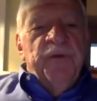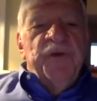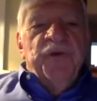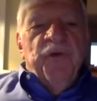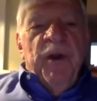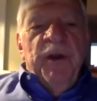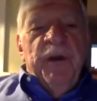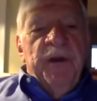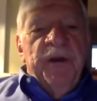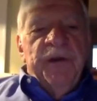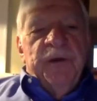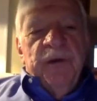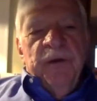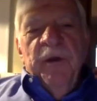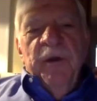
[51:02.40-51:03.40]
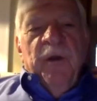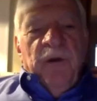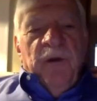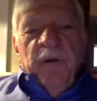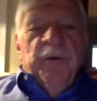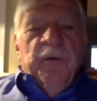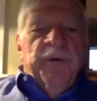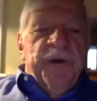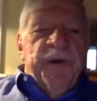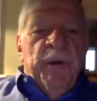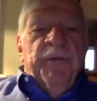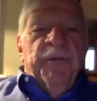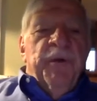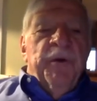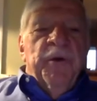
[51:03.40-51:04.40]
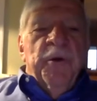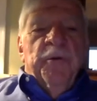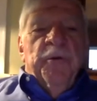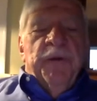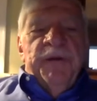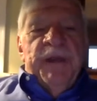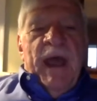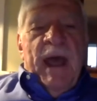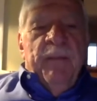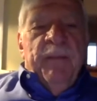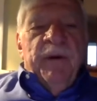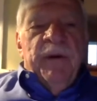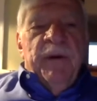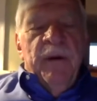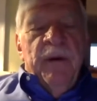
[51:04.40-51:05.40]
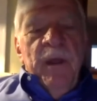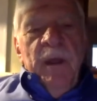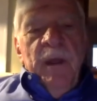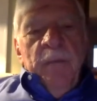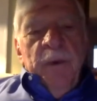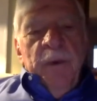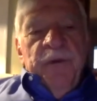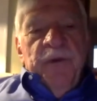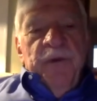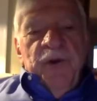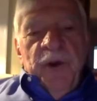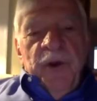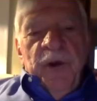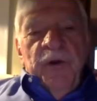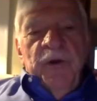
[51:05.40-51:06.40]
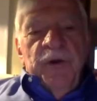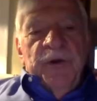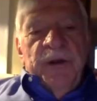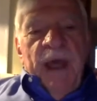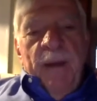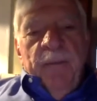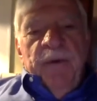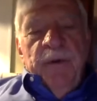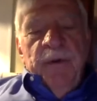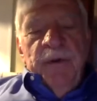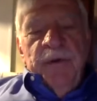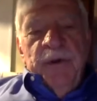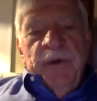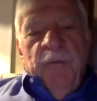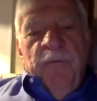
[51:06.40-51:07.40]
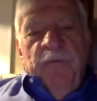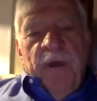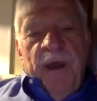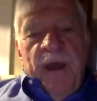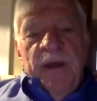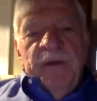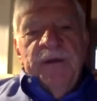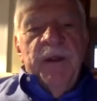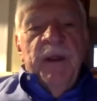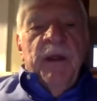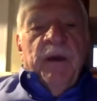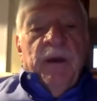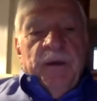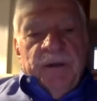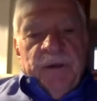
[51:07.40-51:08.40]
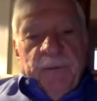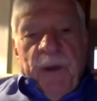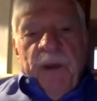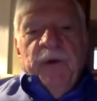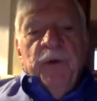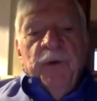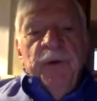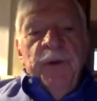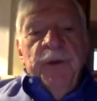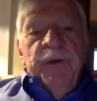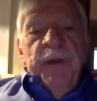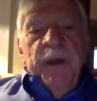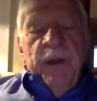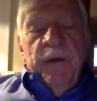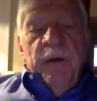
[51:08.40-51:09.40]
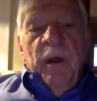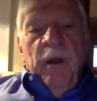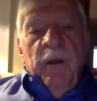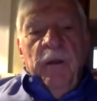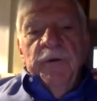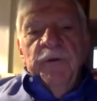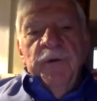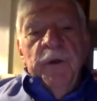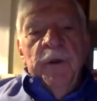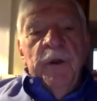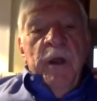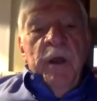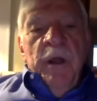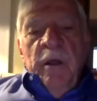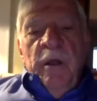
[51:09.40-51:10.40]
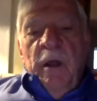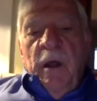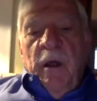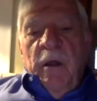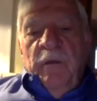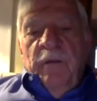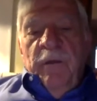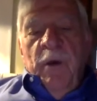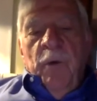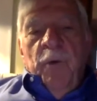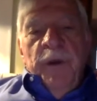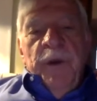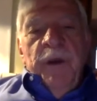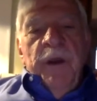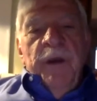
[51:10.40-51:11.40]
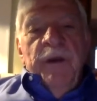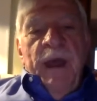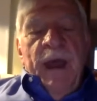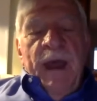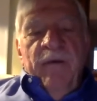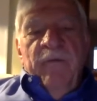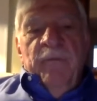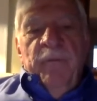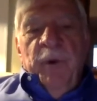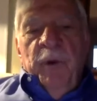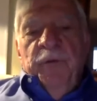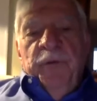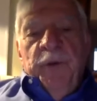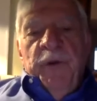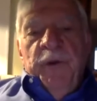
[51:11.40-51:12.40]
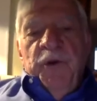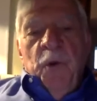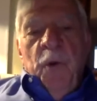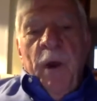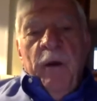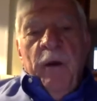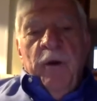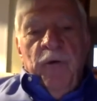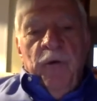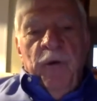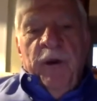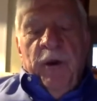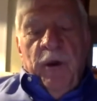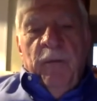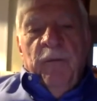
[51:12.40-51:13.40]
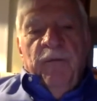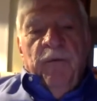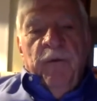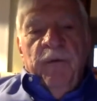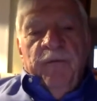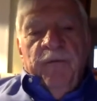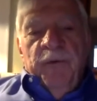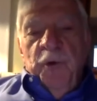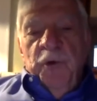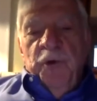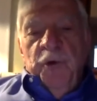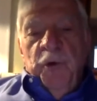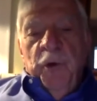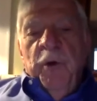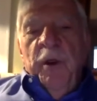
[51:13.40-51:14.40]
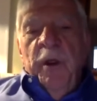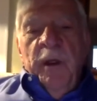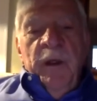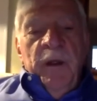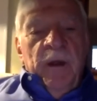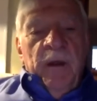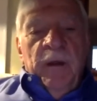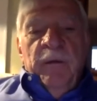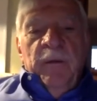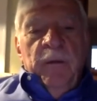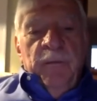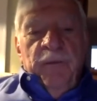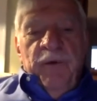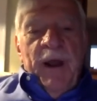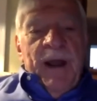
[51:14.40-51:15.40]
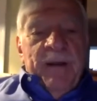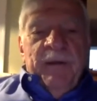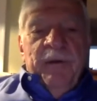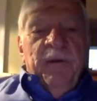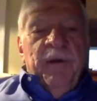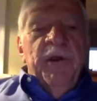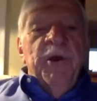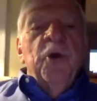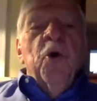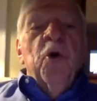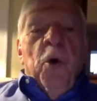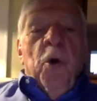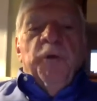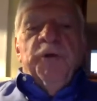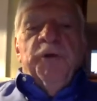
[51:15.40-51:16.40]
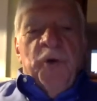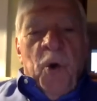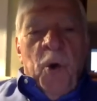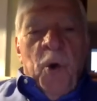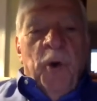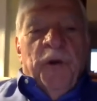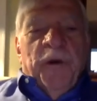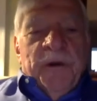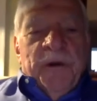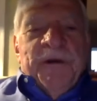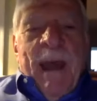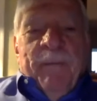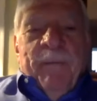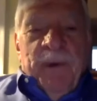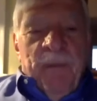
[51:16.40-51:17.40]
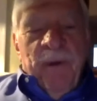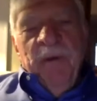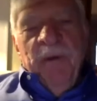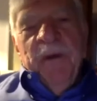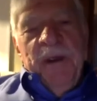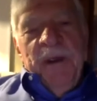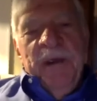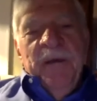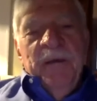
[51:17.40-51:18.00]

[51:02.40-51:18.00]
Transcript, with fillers: trainings to learn something new that's happening, but the change is happening so fast, especially in technology, uh, that we need to have built into our curriculum for the future uh, practically a course called adaptability.